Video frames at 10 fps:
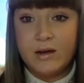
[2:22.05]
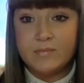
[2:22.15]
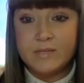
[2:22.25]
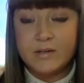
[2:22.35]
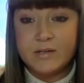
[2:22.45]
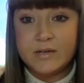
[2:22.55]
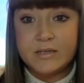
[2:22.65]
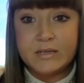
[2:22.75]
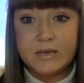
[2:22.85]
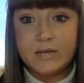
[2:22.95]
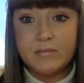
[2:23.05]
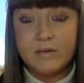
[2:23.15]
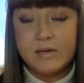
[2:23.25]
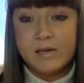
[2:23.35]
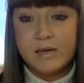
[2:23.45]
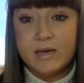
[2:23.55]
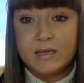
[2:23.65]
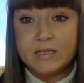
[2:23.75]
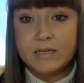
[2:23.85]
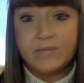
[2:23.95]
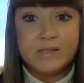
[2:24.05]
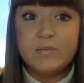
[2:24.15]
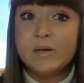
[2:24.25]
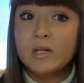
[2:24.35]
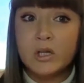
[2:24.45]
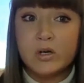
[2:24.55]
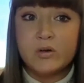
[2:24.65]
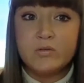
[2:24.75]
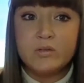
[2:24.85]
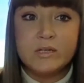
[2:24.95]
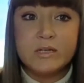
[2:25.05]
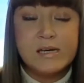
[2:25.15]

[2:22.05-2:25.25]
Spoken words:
Secretary of State and DMVs have been closed.